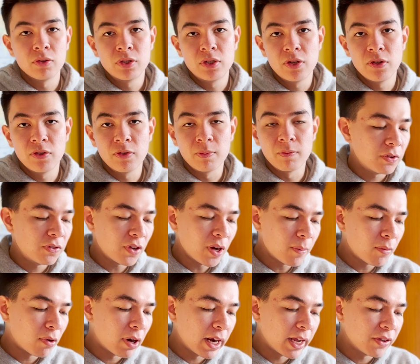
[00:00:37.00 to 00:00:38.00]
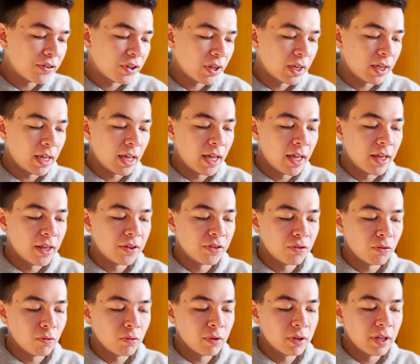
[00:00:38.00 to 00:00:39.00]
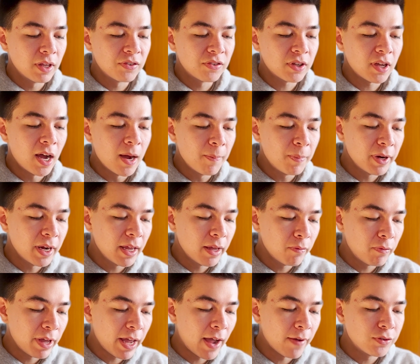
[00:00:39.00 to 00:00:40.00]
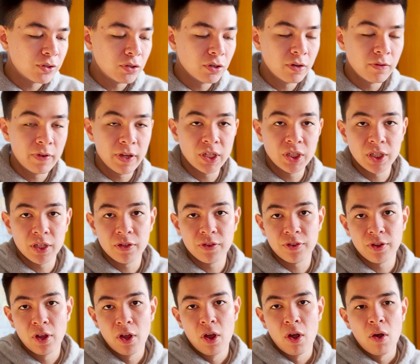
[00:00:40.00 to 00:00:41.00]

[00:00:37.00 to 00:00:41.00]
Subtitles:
to summarize it is this company, we have two divisions.